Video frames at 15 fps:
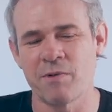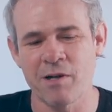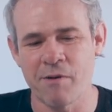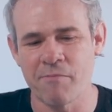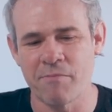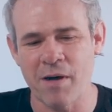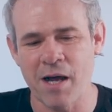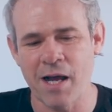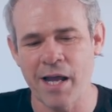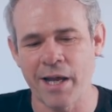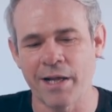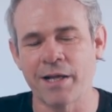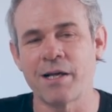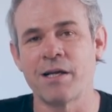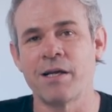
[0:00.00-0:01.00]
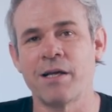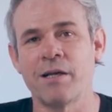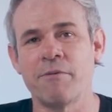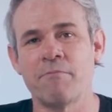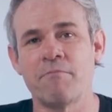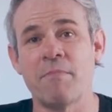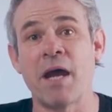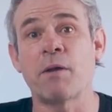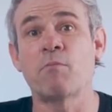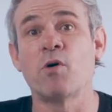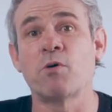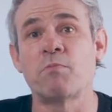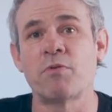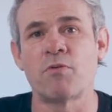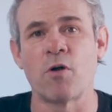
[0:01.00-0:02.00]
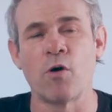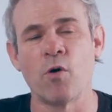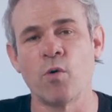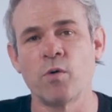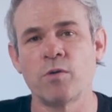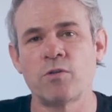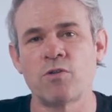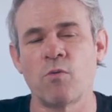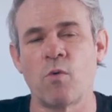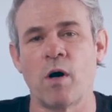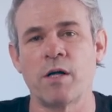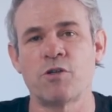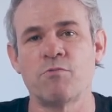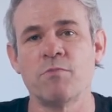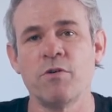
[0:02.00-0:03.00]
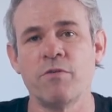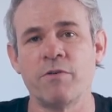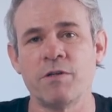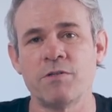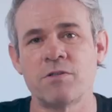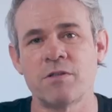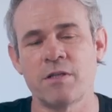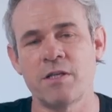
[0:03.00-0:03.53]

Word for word: we're not buying a MacBook Pro to watch movies.